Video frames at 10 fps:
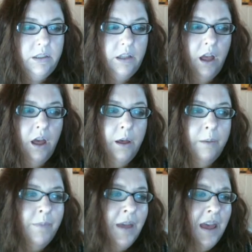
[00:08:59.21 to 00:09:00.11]

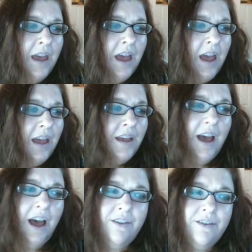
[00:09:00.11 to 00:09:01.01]
Um,
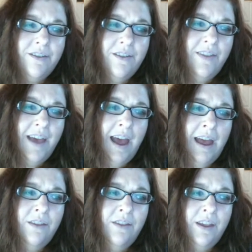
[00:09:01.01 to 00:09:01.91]
Other than
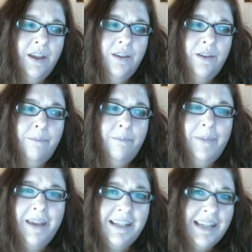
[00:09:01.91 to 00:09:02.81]
that, the, the
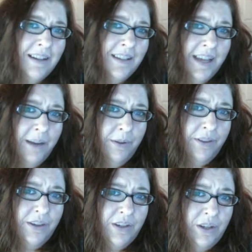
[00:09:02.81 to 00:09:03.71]
big downside with
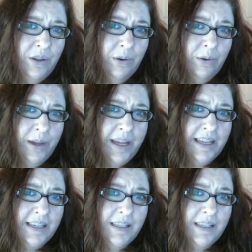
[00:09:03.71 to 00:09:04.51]
it too is